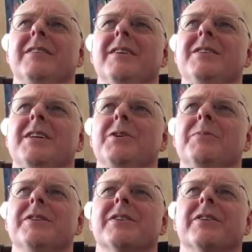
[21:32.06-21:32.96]
us
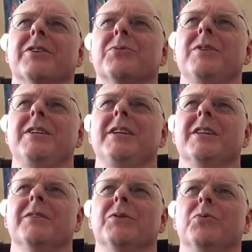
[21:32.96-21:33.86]
humans on a 3D
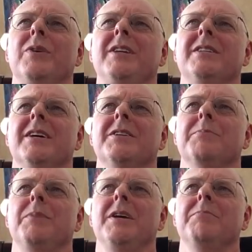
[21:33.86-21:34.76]
level, we tend to
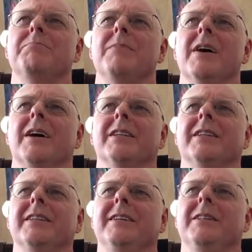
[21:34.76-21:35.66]
be a
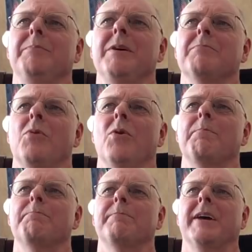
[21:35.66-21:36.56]
little bit
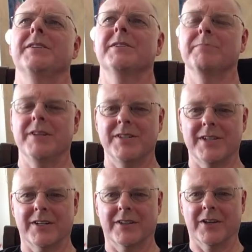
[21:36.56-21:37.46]
more
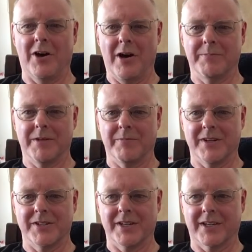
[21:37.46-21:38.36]
pessimistic than
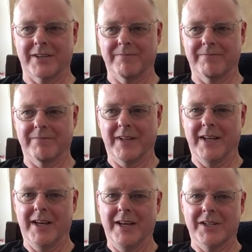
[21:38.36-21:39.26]
optimistic.
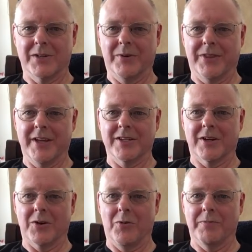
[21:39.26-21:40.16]
So when things are
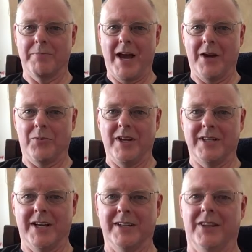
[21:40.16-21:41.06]
going bad, we
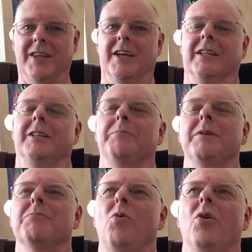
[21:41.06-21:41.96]
tend to think a little
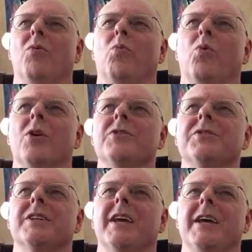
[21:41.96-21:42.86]
bit more
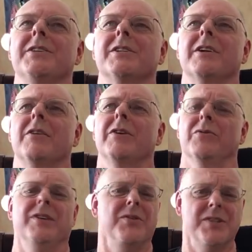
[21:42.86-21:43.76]
worst case
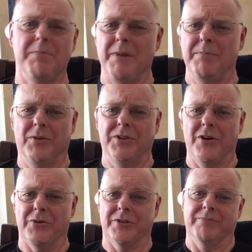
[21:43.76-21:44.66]
scenario. Now, some people
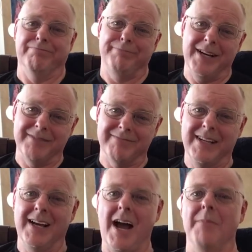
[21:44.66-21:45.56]
don't, but
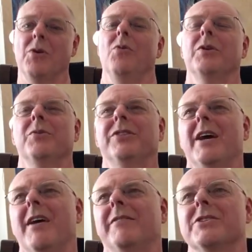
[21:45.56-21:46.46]
I'm going with the
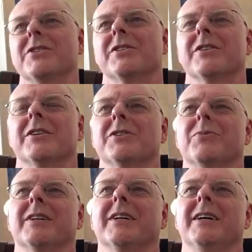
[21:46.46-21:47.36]
averages on this one.